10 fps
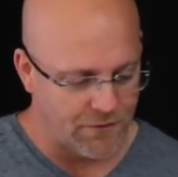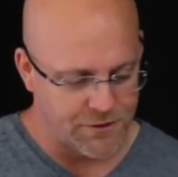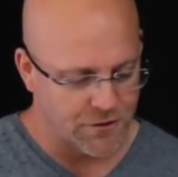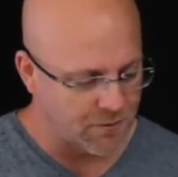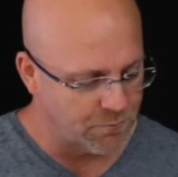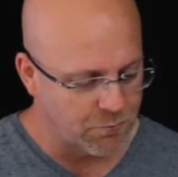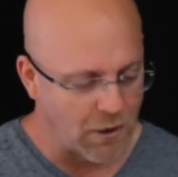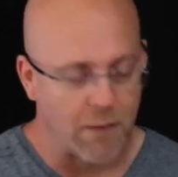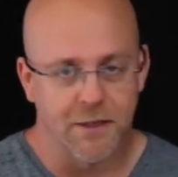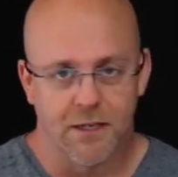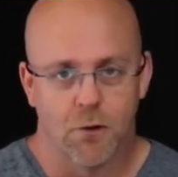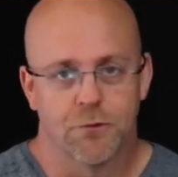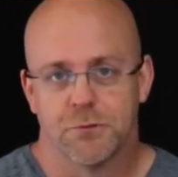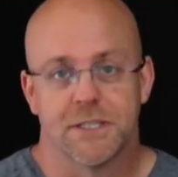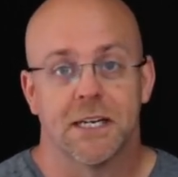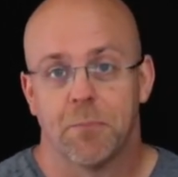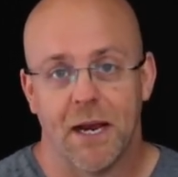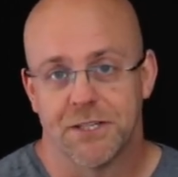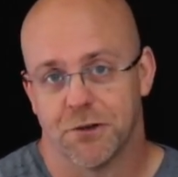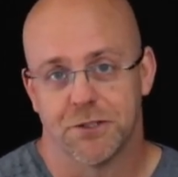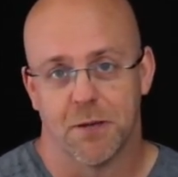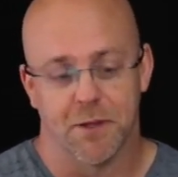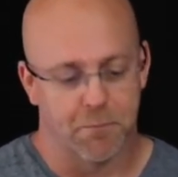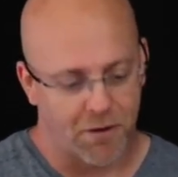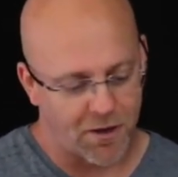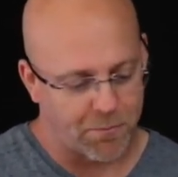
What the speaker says: and then you could probably go through syncopation or something.